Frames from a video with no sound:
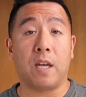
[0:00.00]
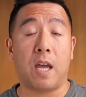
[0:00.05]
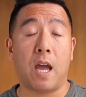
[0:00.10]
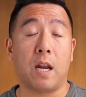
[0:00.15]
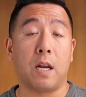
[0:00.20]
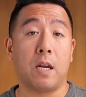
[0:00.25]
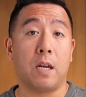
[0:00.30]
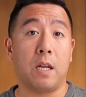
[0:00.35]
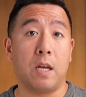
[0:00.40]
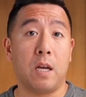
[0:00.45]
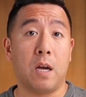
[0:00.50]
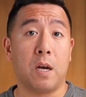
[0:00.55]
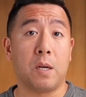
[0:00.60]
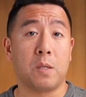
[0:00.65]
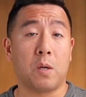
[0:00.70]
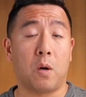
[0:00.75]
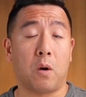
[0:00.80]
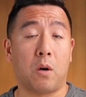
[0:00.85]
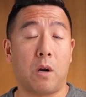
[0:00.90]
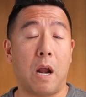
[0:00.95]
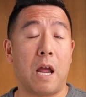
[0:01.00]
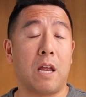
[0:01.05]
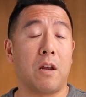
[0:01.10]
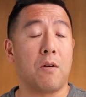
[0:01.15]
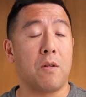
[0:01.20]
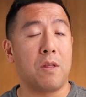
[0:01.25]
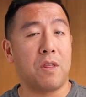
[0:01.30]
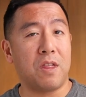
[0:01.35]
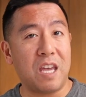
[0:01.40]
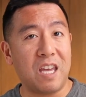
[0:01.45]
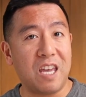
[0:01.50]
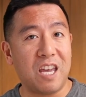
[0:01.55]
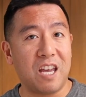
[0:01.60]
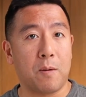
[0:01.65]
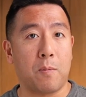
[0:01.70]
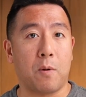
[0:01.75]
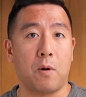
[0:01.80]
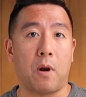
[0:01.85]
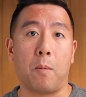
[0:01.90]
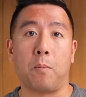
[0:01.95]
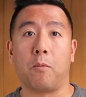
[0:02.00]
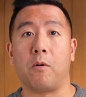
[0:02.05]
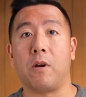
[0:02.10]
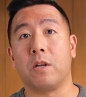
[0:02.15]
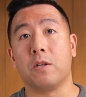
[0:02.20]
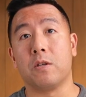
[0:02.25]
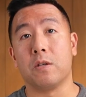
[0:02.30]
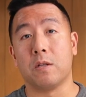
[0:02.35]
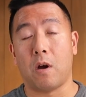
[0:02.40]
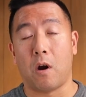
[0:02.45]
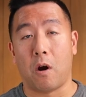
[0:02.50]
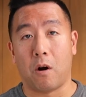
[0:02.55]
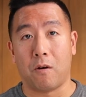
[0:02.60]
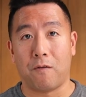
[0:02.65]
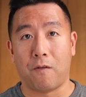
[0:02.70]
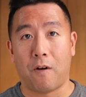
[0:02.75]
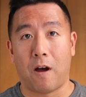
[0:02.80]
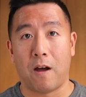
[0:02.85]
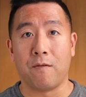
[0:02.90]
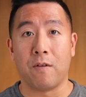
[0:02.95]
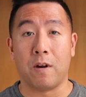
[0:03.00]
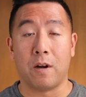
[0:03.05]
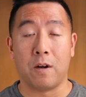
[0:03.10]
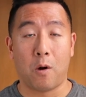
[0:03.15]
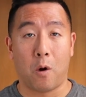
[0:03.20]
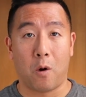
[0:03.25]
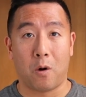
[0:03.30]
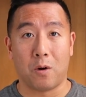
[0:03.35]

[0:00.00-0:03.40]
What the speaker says: the Canon EOS R and you're thinking about upgrading to the R5 and